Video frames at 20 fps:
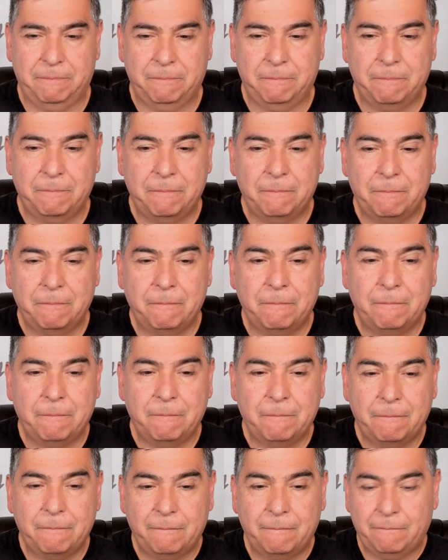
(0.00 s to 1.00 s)

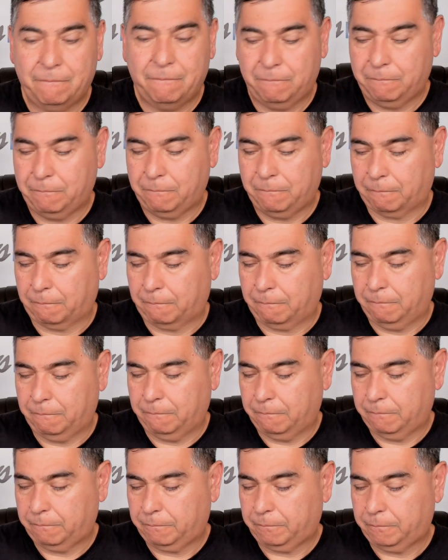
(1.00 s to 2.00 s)

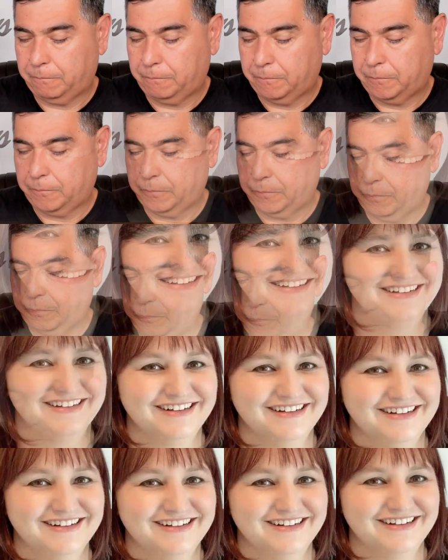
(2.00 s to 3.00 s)

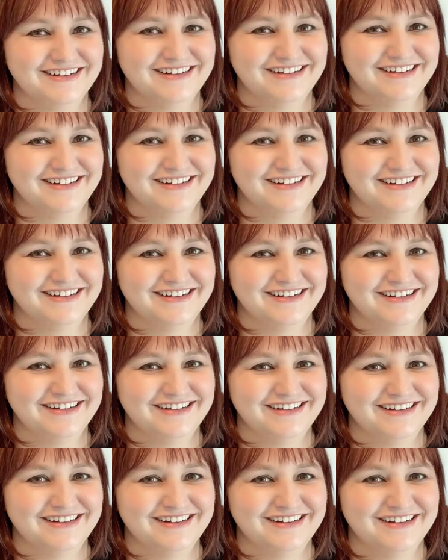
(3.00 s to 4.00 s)

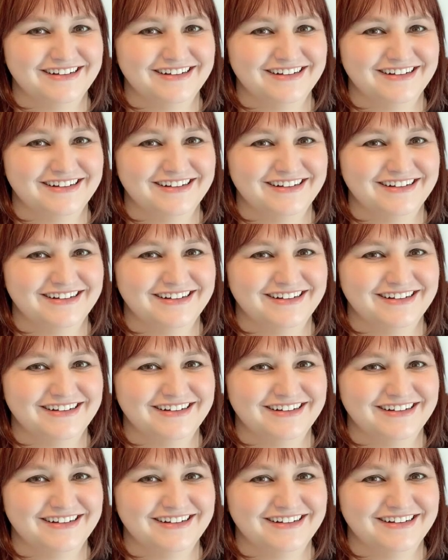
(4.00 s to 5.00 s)

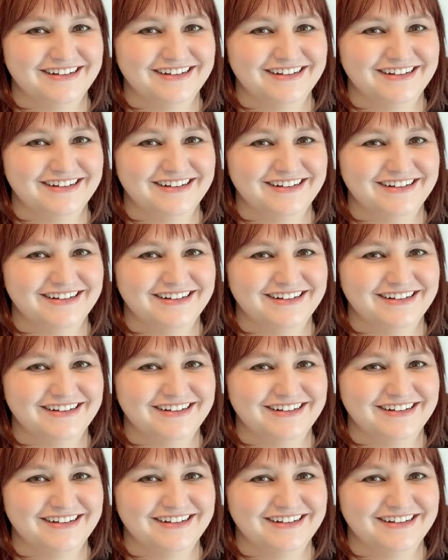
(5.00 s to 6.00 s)

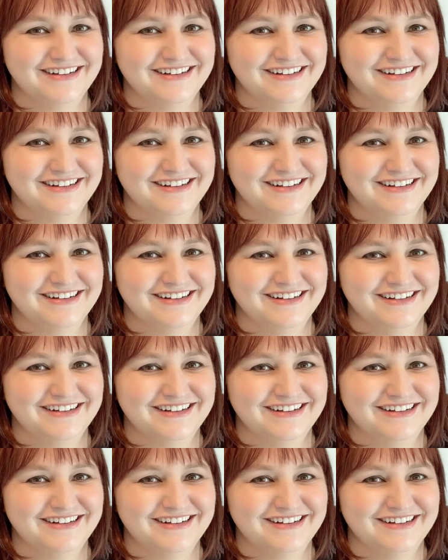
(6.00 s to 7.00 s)

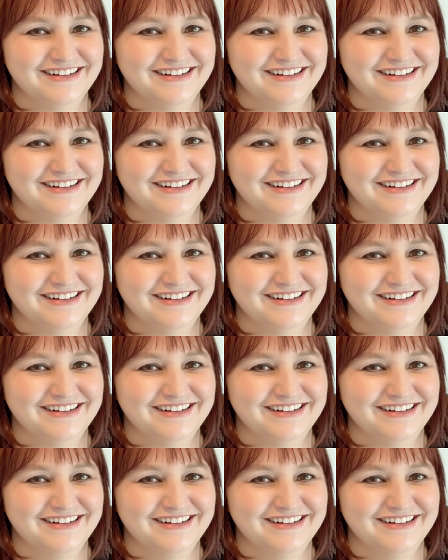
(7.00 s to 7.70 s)
(silence)